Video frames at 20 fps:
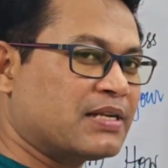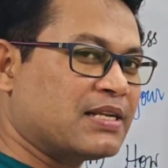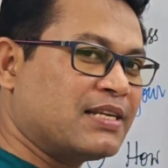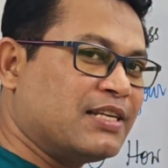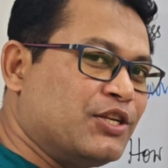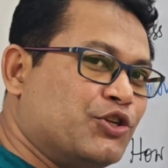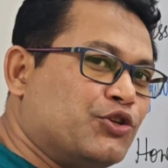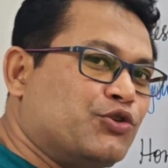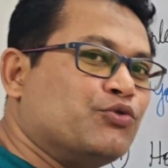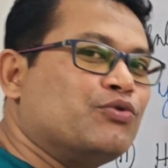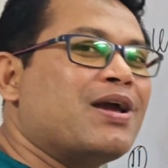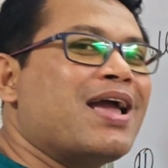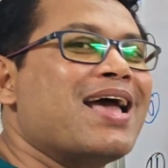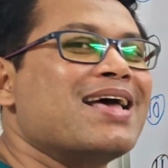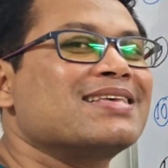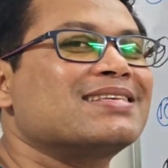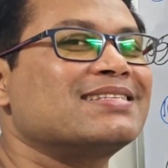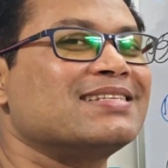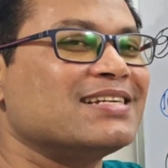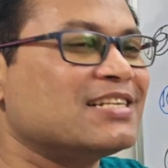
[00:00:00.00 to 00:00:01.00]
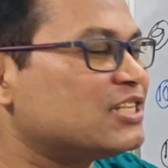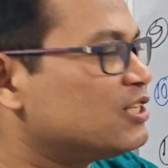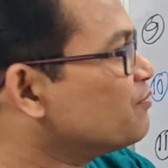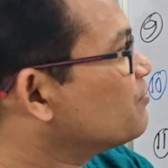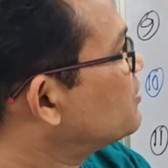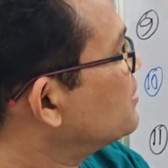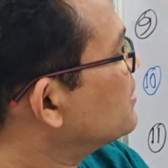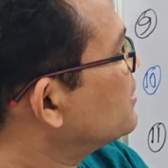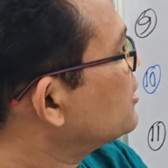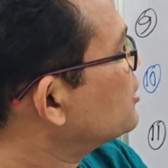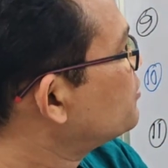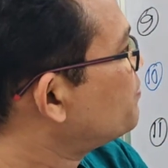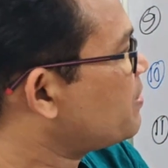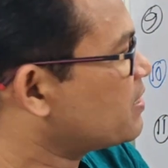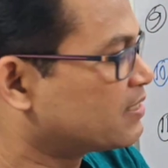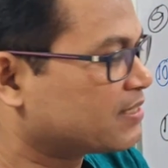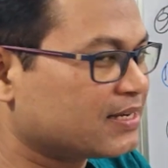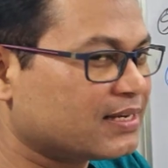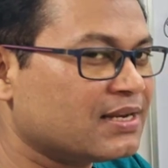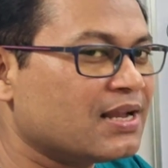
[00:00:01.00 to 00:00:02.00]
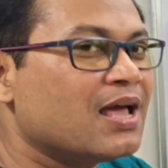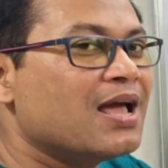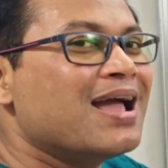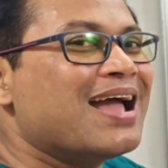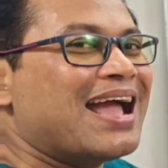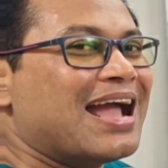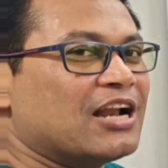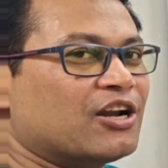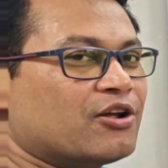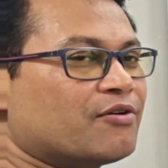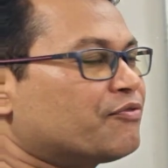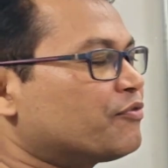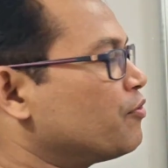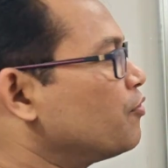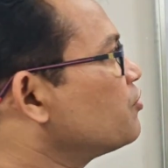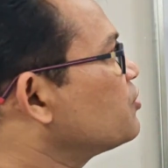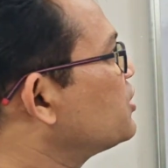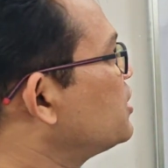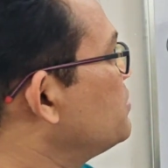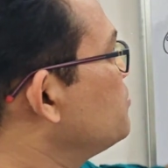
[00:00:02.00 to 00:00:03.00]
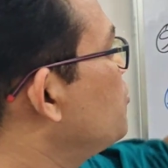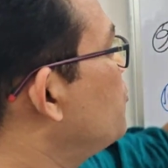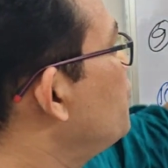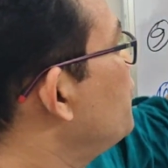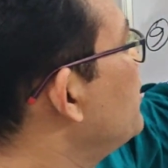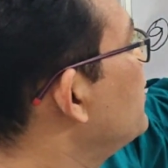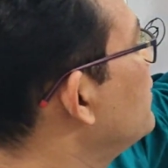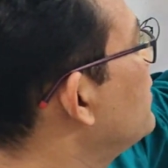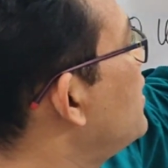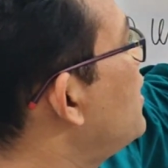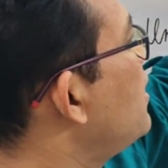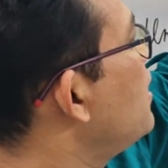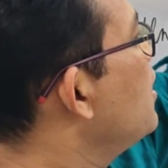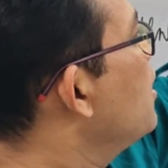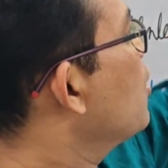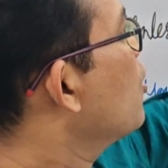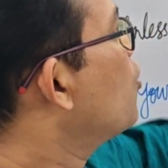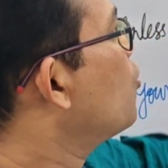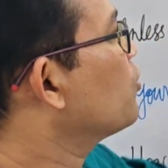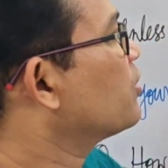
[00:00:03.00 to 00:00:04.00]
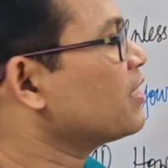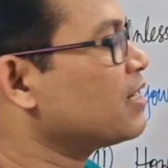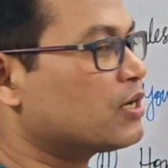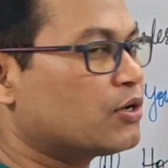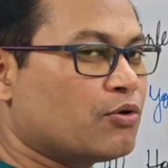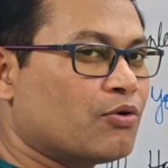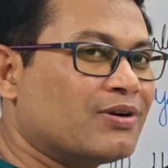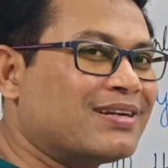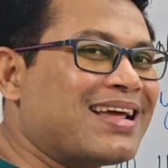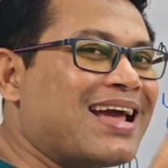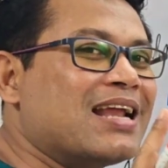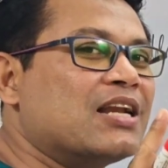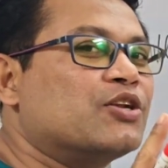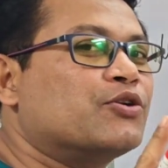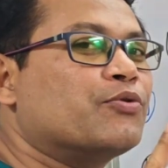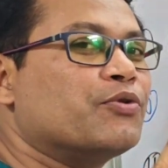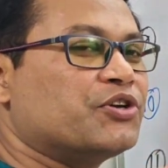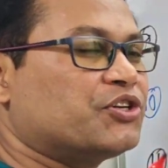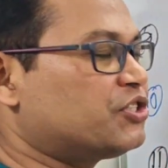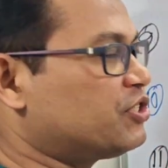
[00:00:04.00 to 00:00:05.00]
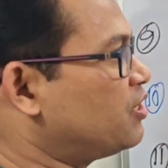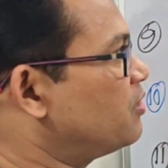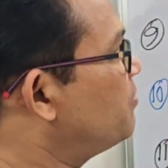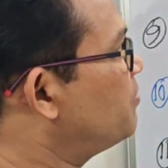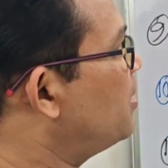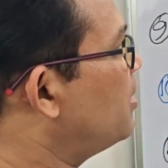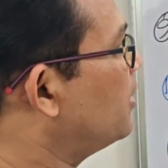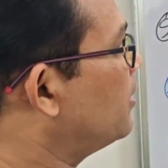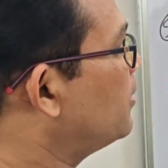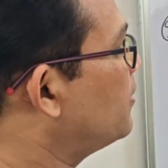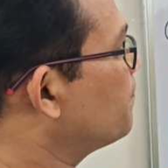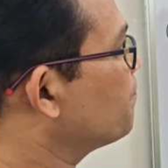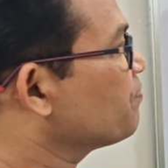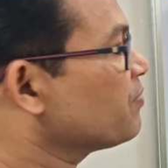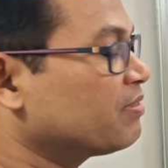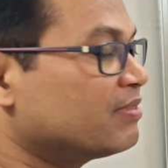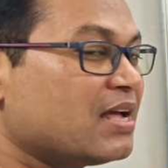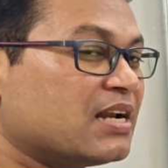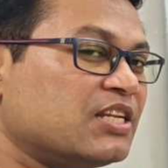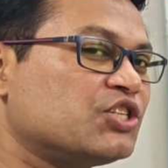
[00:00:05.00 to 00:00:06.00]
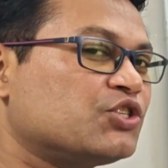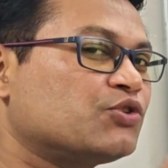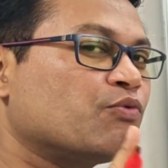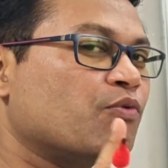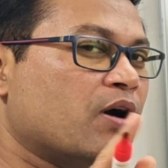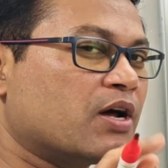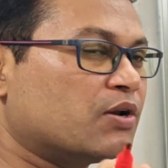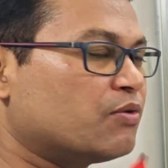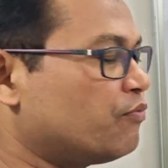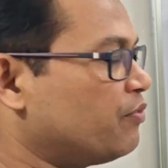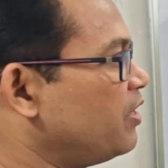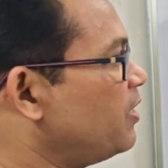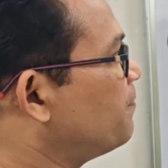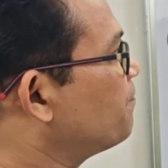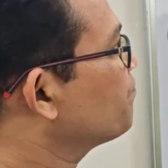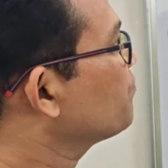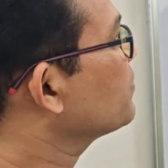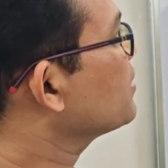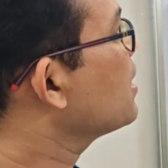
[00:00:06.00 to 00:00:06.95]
pattern into assertive sentence pattern, and of course removing the quote unquote and question mark. That is one way.